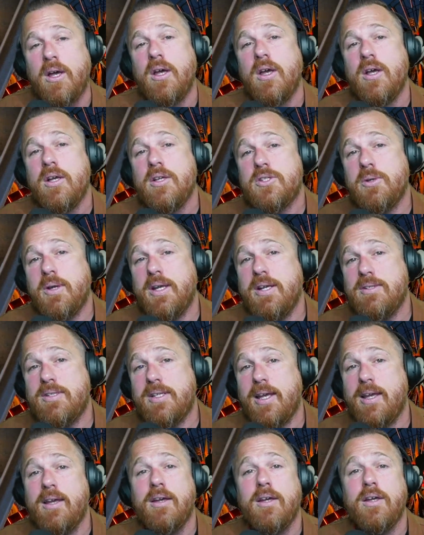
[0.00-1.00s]
So here's
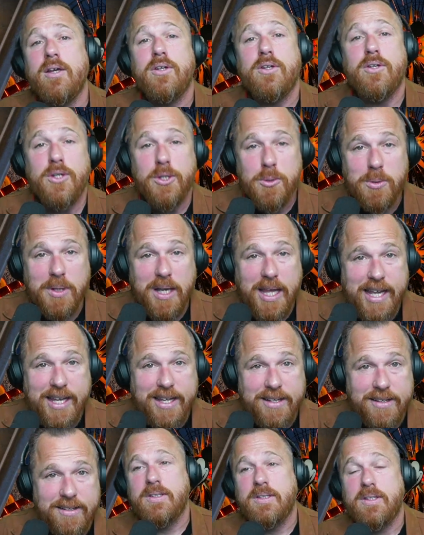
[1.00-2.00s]
a new
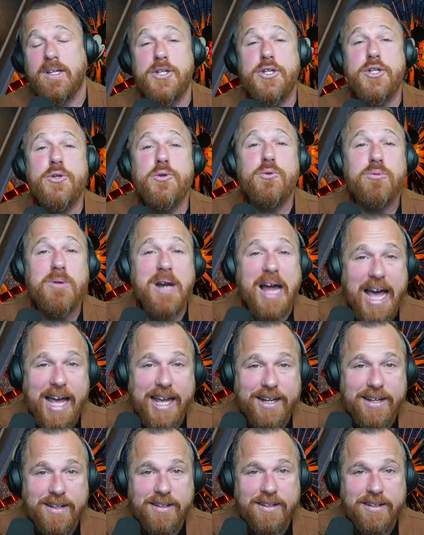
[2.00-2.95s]
land, a new ride,